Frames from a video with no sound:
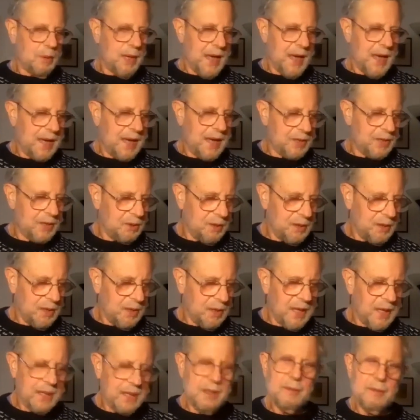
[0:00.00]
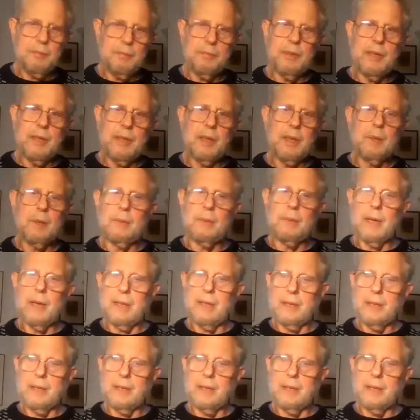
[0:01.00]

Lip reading: we actually got the film.